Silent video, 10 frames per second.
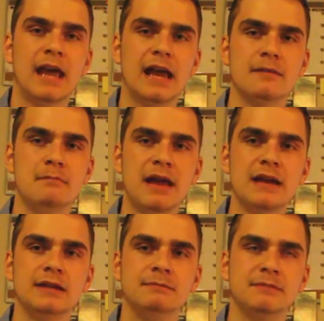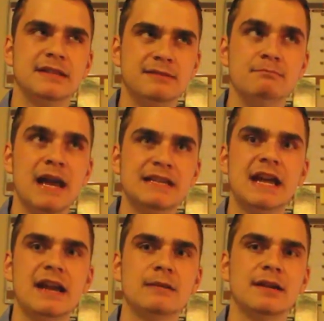And it made
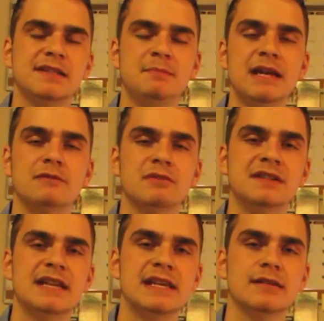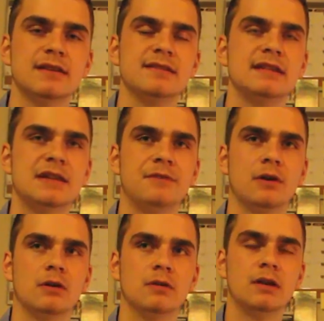maintaining my speed ridiculously
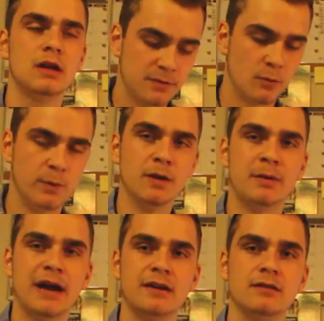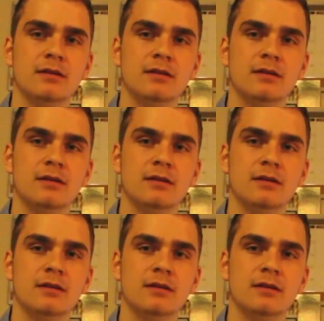difficult. Wheel bite